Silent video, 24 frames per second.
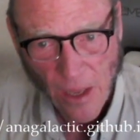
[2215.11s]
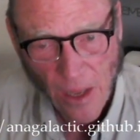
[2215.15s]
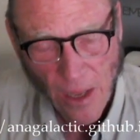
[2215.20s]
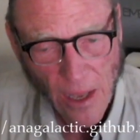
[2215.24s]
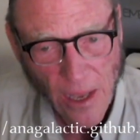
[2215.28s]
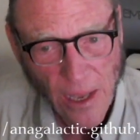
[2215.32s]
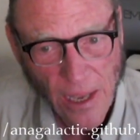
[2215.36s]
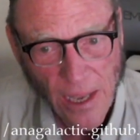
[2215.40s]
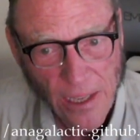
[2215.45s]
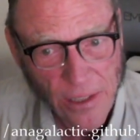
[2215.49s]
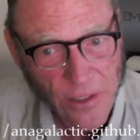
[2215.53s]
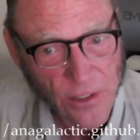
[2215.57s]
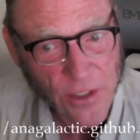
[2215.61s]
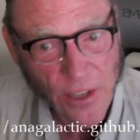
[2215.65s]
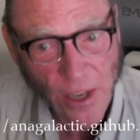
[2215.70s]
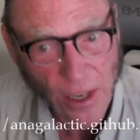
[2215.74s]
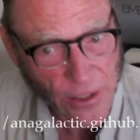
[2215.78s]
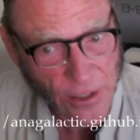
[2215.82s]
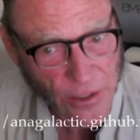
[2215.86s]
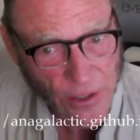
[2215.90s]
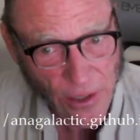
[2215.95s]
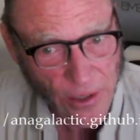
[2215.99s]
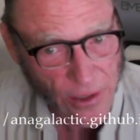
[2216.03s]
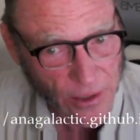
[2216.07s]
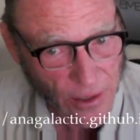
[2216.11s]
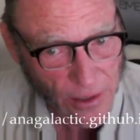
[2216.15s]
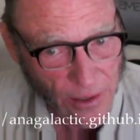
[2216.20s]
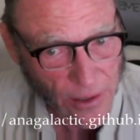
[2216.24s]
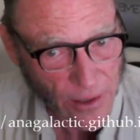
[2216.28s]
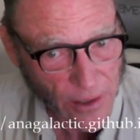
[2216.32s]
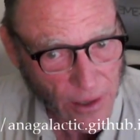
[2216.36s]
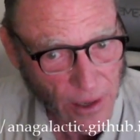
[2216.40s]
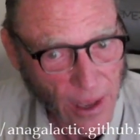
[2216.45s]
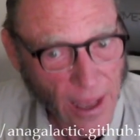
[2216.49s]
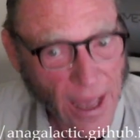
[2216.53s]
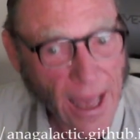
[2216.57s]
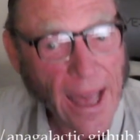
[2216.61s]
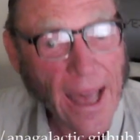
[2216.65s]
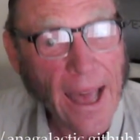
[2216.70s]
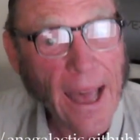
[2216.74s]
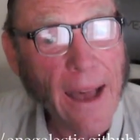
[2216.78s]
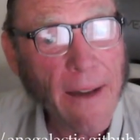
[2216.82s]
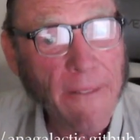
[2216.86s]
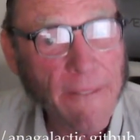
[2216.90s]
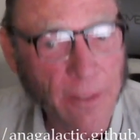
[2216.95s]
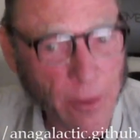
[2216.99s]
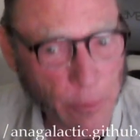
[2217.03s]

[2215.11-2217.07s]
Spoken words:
It doesn't have